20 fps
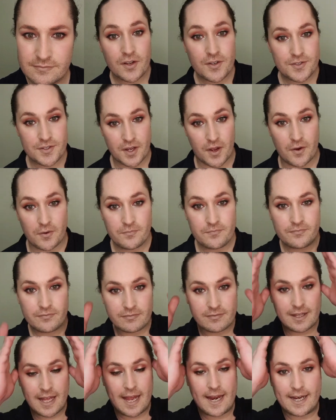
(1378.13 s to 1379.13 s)
So
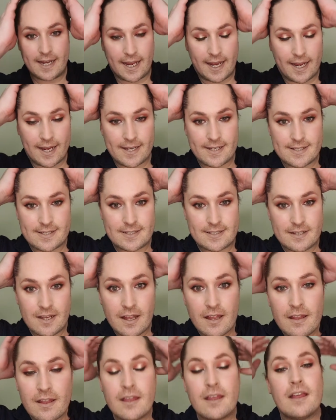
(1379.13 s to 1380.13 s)
that is
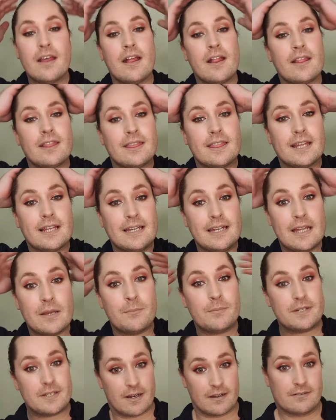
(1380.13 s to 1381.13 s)
the
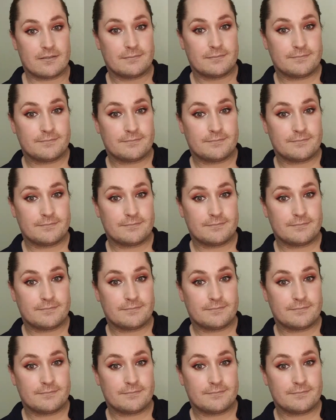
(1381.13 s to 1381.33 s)
lip done.